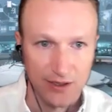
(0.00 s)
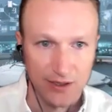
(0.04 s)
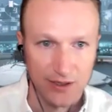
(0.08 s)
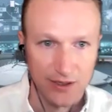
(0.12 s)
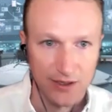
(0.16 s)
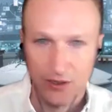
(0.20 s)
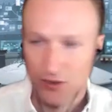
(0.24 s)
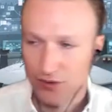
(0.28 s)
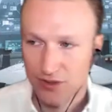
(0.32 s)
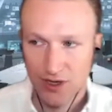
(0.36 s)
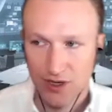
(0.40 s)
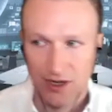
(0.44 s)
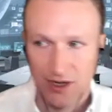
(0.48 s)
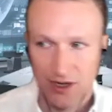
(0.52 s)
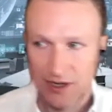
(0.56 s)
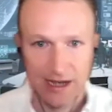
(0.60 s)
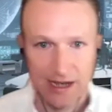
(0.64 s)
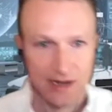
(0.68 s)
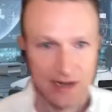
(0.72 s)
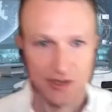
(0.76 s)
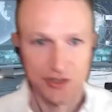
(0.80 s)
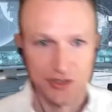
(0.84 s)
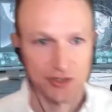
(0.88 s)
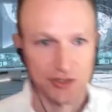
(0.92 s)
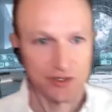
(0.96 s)
you're not
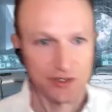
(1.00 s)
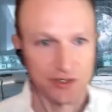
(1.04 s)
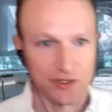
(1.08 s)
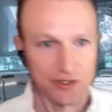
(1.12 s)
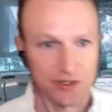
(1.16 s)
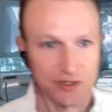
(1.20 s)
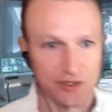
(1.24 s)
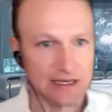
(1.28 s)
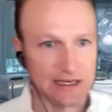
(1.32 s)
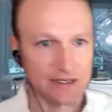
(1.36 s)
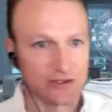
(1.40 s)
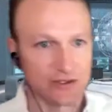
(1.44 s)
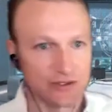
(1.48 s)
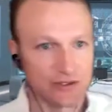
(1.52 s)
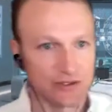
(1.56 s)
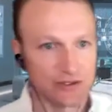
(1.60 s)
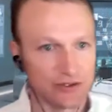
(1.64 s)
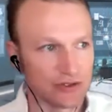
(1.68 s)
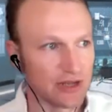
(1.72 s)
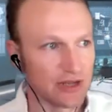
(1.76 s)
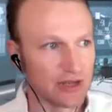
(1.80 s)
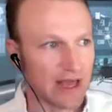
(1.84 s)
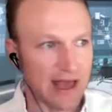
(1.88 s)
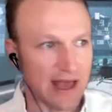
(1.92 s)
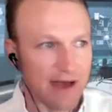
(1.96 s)
actually
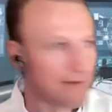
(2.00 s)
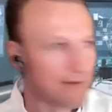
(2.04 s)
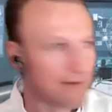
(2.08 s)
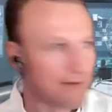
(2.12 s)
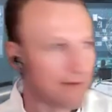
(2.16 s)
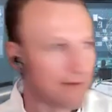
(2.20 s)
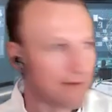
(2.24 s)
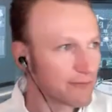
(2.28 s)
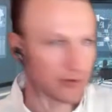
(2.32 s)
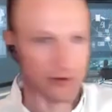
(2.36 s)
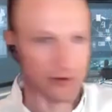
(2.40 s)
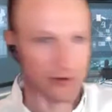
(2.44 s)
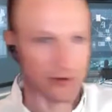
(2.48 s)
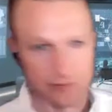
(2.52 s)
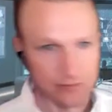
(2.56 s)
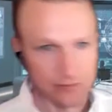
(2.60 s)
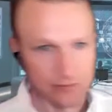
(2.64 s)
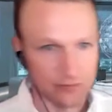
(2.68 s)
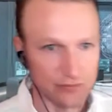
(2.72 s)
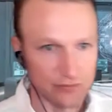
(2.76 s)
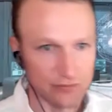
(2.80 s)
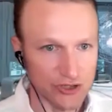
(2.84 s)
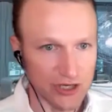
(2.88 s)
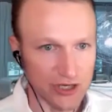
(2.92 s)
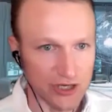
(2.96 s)
ever
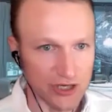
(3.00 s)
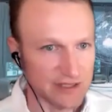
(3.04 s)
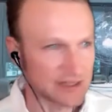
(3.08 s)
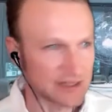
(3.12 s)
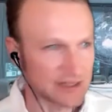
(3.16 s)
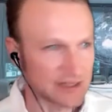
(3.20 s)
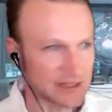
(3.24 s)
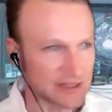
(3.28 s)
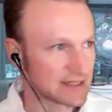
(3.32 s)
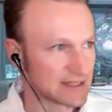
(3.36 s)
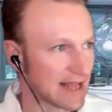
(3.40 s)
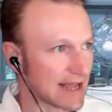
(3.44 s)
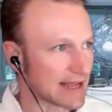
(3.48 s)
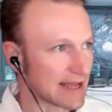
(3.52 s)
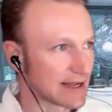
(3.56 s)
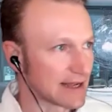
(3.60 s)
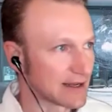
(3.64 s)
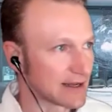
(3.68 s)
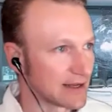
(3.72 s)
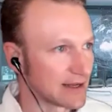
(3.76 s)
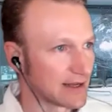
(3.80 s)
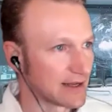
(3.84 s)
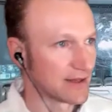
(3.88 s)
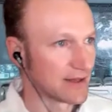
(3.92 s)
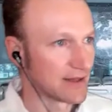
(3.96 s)
just
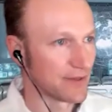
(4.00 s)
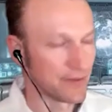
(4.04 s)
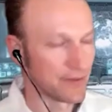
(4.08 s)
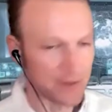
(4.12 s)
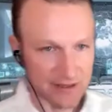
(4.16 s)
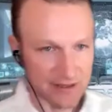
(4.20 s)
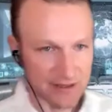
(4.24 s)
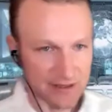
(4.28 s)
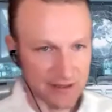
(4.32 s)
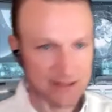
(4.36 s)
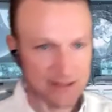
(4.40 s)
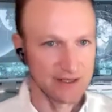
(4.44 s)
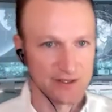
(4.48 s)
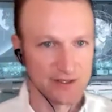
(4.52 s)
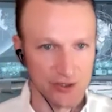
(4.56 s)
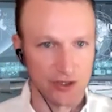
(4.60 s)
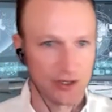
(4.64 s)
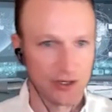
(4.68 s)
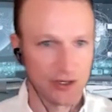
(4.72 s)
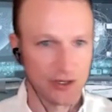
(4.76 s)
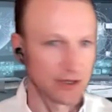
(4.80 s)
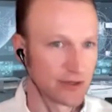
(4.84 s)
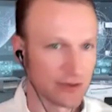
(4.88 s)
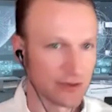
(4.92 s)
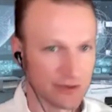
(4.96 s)
saying this is
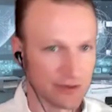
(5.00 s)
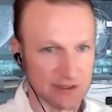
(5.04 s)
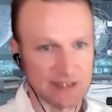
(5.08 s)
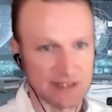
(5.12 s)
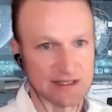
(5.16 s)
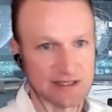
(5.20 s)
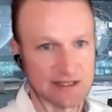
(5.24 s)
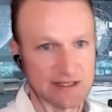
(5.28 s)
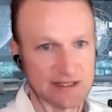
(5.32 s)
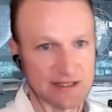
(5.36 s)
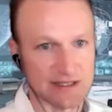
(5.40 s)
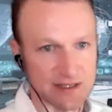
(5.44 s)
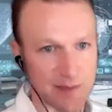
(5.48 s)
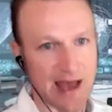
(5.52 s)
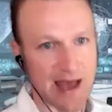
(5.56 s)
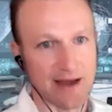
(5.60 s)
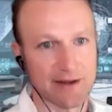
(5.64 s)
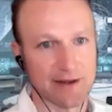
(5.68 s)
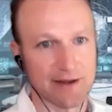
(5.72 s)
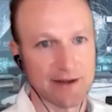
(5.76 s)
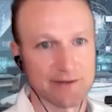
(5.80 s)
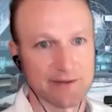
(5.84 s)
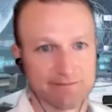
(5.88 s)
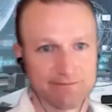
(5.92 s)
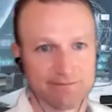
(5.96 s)
good or this is
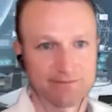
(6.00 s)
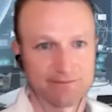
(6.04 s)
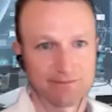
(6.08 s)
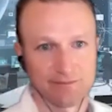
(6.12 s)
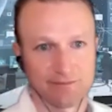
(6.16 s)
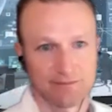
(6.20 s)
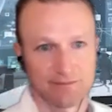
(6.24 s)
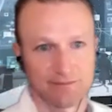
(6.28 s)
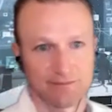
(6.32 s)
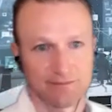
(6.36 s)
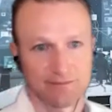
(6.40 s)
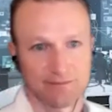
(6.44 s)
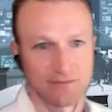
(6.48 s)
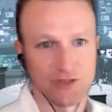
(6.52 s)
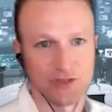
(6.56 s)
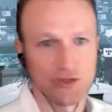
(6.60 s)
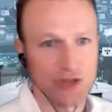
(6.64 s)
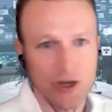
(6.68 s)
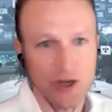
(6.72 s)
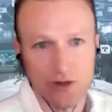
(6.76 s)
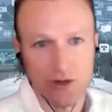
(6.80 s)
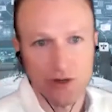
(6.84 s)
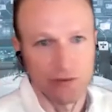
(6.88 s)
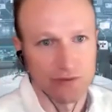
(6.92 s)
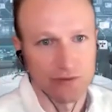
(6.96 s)
bad you
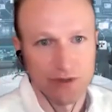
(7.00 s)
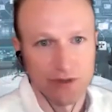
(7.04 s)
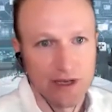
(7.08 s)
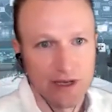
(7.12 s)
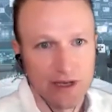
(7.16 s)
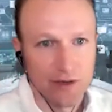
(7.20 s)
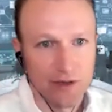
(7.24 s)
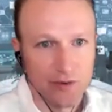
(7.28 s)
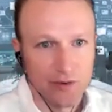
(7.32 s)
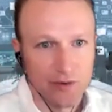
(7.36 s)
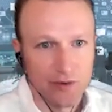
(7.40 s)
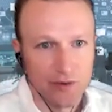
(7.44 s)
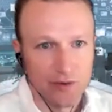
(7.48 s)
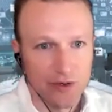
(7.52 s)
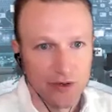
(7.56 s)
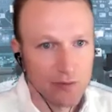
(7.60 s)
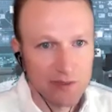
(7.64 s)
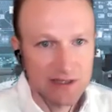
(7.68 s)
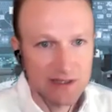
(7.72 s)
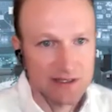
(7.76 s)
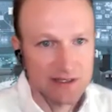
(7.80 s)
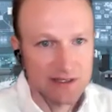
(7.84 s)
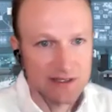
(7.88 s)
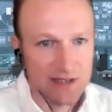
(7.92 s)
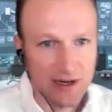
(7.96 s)
don't
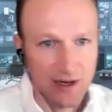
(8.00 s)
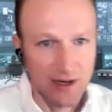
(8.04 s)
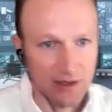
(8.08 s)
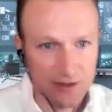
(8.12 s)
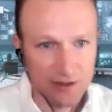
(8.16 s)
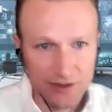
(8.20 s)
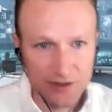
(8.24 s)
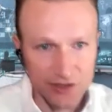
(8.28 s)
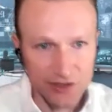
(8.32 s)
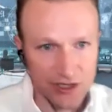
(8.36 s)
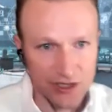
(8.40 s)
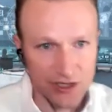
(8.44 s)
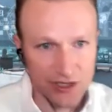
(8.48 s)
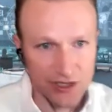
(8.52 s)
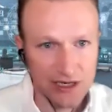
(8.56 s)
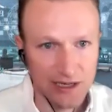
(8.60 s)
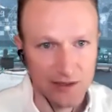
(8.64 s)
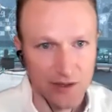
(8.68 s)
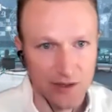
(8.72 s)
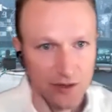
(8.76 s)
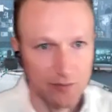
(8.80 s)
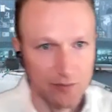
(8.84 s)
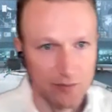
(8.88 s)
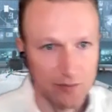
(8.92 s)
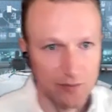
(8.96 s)
human psychology
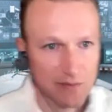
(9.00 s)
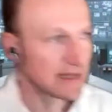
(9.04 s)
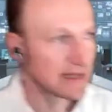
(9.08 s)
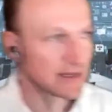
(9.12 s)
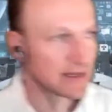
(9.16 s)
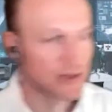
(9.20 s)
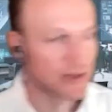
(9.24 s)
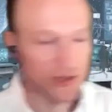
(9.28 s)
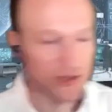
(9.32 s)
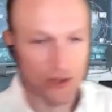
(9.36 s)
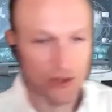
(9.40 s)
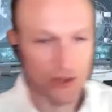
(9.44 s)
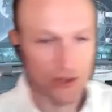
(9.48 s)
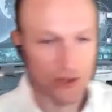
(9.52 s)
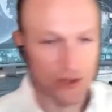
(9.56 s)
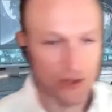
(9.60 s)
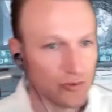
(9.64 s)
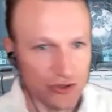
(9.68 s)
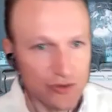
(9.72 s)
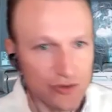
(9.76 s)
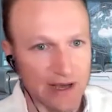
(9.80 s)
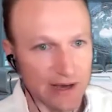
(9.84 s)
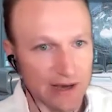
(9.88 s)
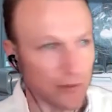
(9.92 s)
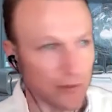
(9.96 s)
and our beings don't
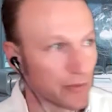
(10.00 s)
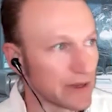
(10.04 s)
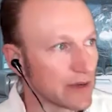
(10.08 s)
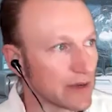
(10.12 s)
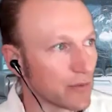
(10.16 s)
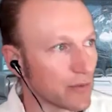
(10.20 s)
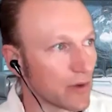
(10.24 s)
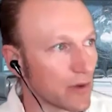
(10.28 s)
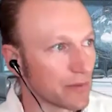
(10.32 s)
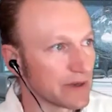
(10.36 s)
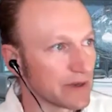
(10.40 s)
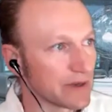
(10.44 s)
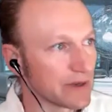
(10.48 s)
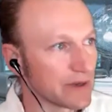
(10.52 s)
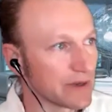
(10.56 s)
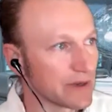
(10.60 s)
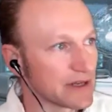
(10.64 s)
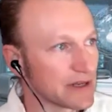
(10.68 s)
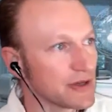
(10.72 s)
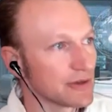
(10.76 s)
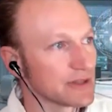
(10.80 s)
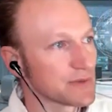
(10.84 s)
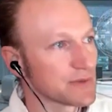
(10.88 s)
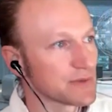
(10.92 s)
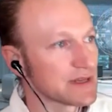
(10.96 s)
do that we what we
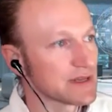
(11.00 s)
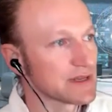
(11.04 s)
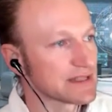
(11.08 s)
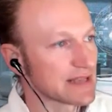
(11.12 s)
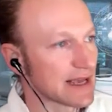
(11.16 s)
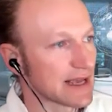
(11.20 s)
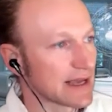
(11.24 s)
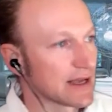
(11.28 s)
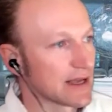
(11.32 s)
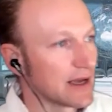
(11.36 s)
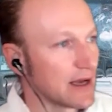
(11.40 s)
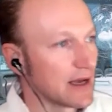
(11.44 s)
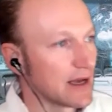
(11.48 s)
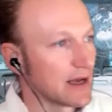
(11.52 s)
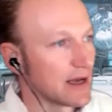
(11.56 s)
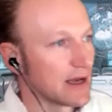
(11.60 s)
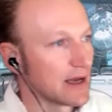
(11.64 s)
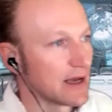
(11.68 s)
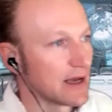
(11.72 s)
do is we say